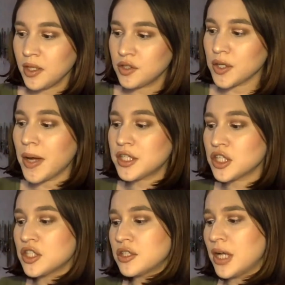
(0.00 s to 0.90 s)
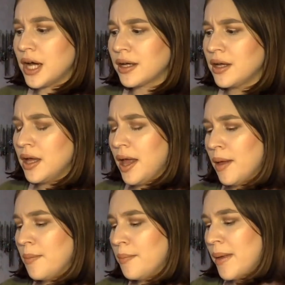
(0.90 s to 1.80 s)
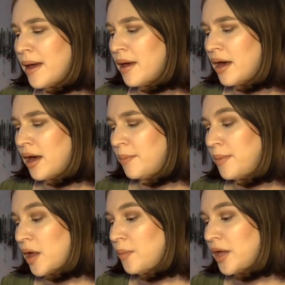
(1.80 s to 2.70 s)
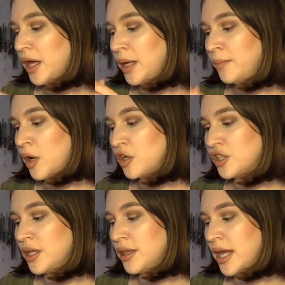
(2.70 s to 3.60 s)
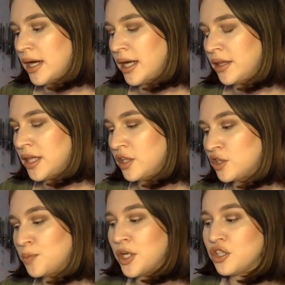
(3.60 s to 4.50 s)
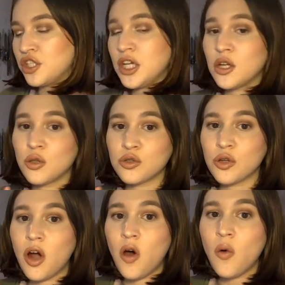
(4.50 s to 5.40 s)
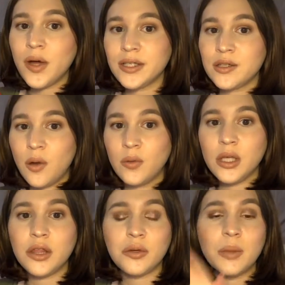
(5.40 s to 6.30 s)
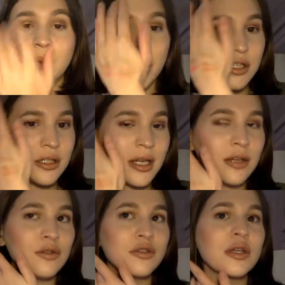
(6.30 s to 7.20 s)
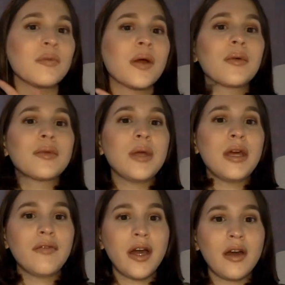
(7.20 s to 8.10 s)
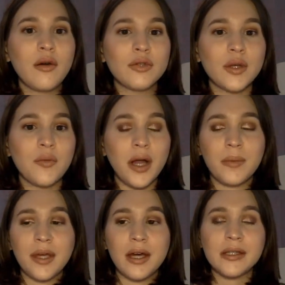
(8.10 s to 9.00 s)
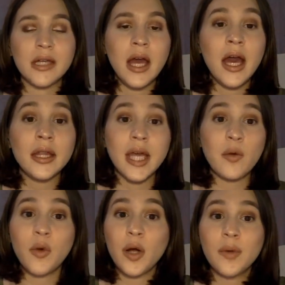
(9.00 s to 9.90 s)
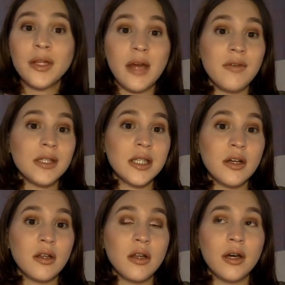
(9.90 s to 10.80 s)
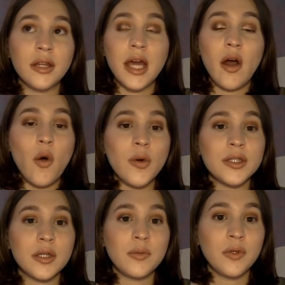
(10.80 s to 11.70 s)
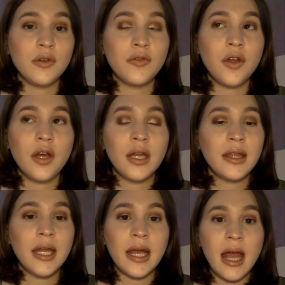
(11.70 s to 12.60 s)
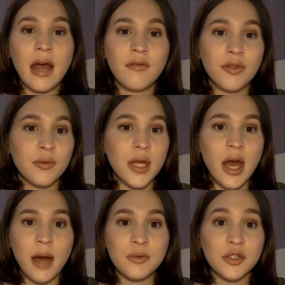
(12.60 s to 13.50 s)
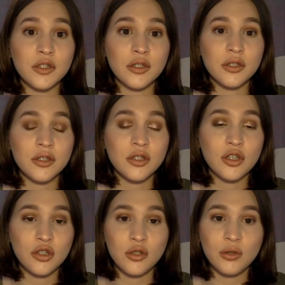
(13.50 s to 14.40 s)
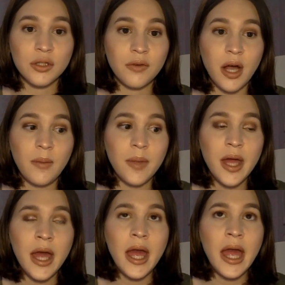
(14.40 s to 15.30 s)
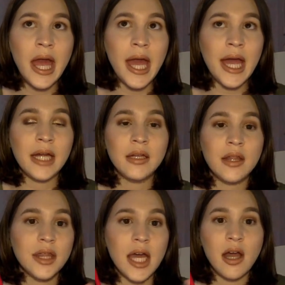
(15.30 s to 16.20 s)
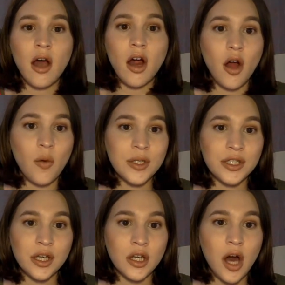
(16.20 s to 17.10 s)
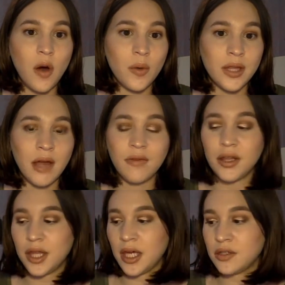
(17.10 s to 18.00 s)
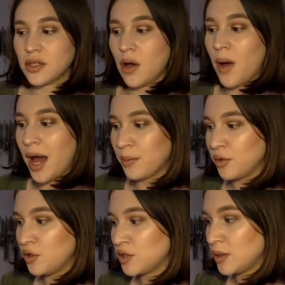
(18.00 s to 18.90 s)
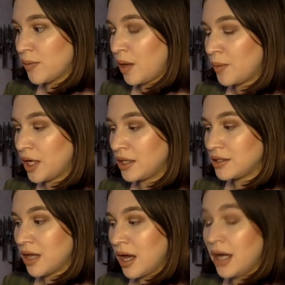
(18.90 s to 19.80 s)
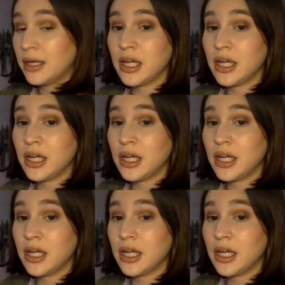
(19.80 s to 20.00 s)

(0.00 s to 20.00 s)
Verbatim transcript: So I just stuck Melba and Margin in there, and I think Spring Sheen, and those are always the only three blushes I usually bring with me if I go somewhere, because they work with every single look. They always look beautiful, and then I have three options to choose from, and they are always going to go with everything. So I've been using Melba a ton.